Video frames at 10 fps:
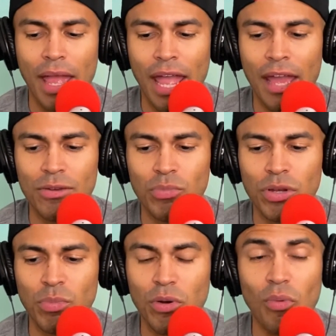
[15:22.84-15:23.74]
And
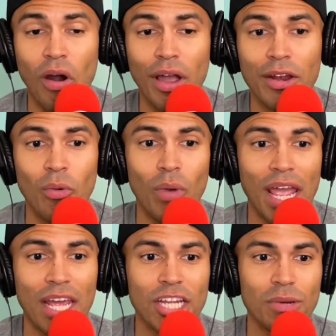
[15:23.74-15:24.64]
when we were walking
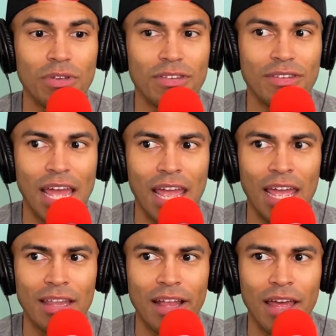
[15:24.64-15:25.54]
away, she was
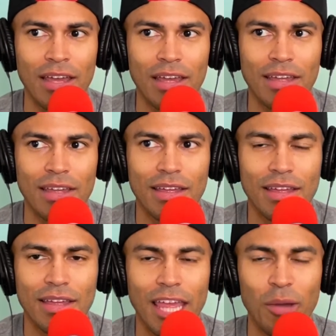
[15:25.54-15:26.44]
saying like
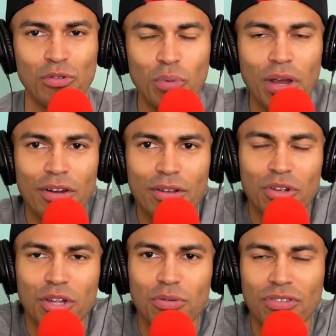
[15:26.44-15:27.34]
it was weird. It
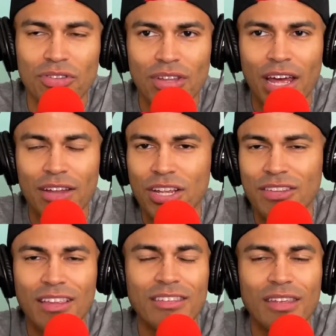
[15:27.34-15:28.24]
was she
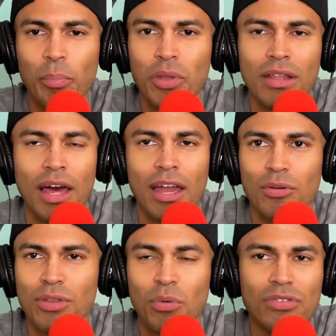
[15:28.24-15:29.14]
said something like,
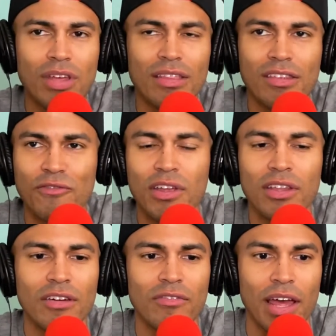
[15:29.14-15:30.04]
or there was like this
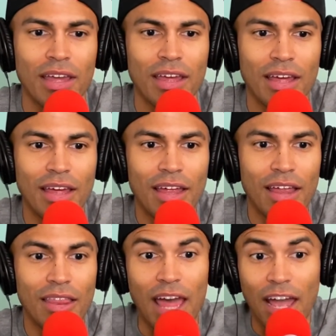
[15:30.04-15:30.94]
feeling of like
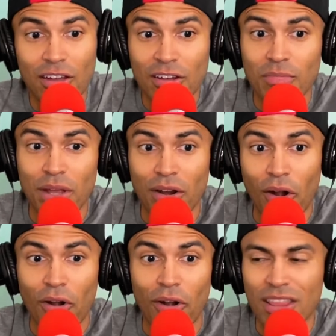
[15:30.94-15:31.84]
that could have been
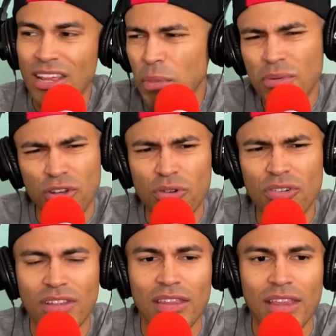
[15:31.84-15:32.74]
her. I think maybe Junior
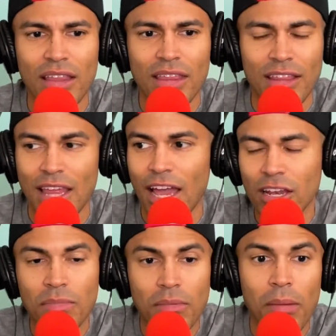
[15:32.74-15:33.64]
said that. That could
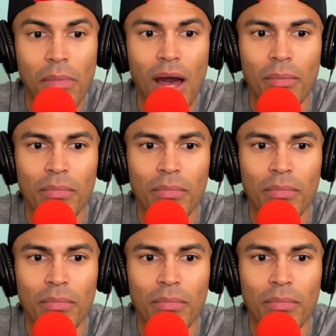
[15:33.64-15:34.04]
have been my mom.